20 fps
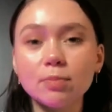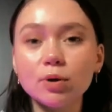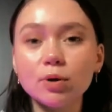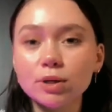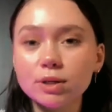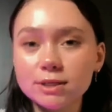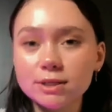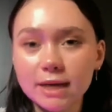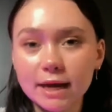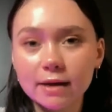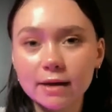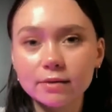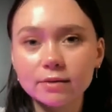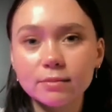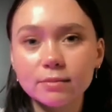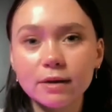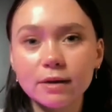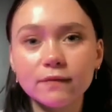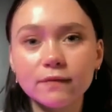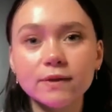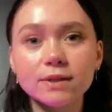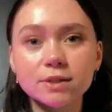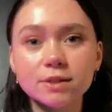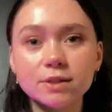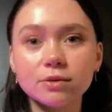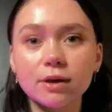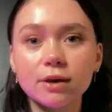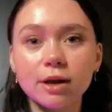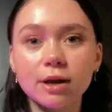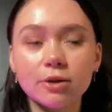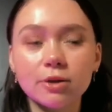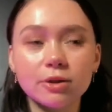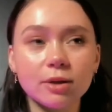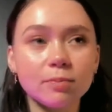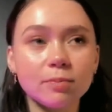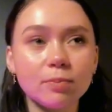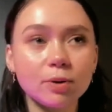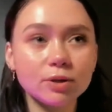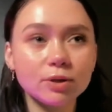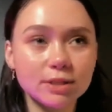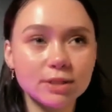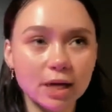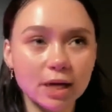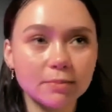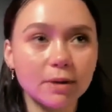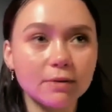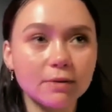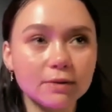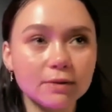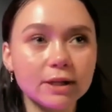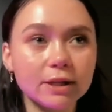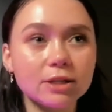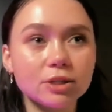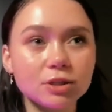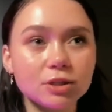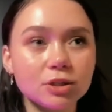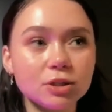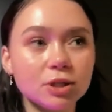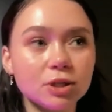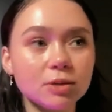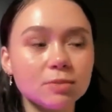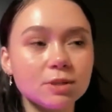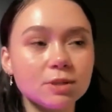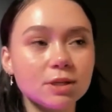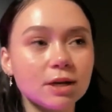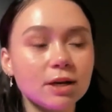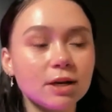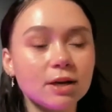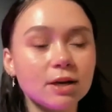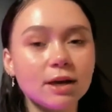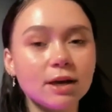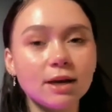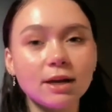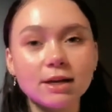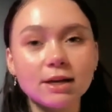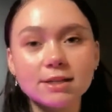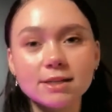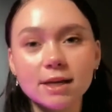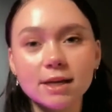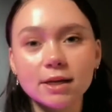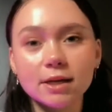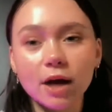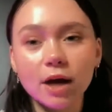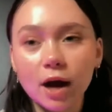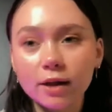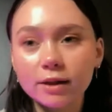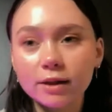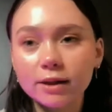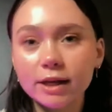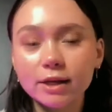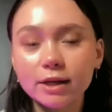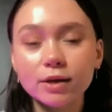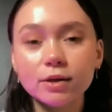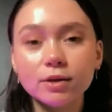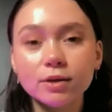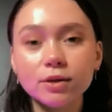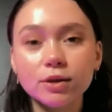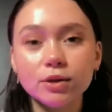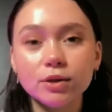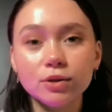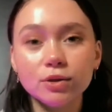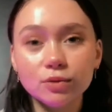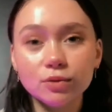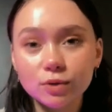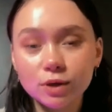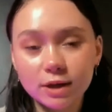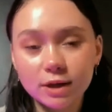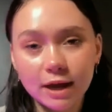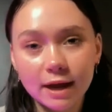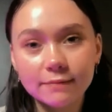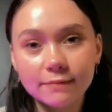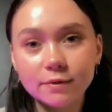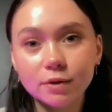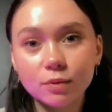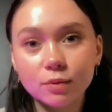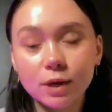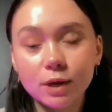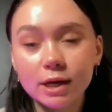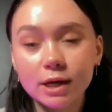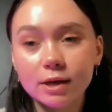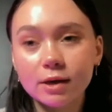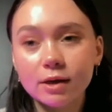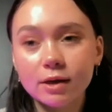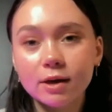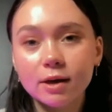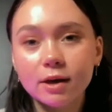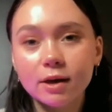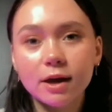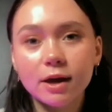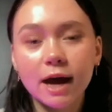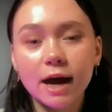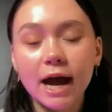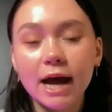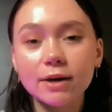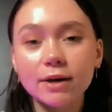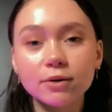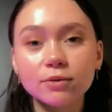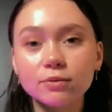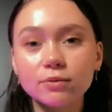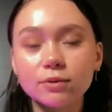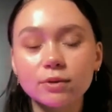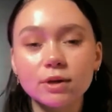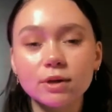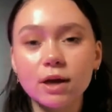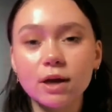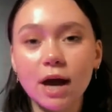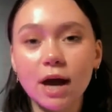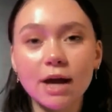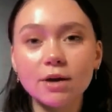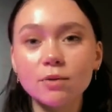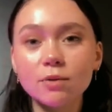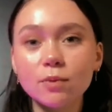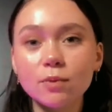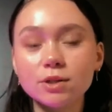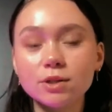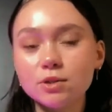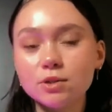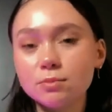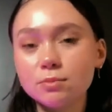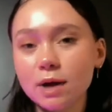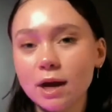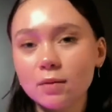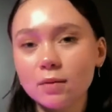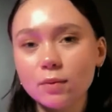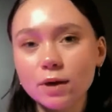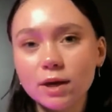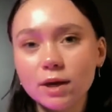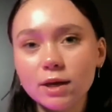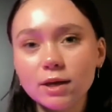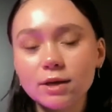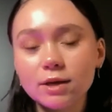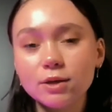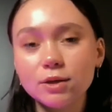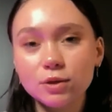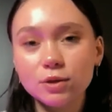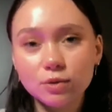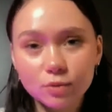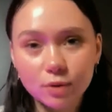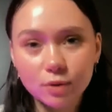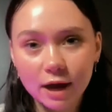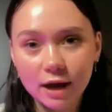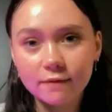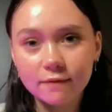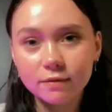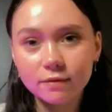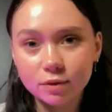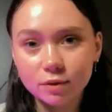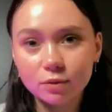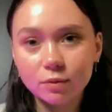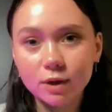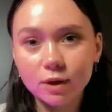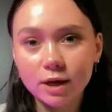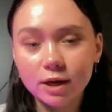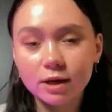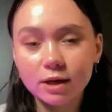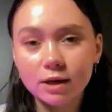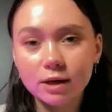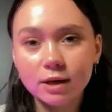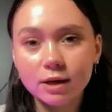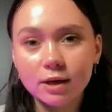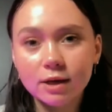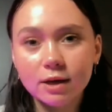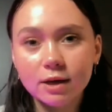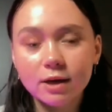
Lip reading: I put down my physical health. I put down my relationships. And I said, God, like you can have your way. I don't I don't want to do my way. You have your way.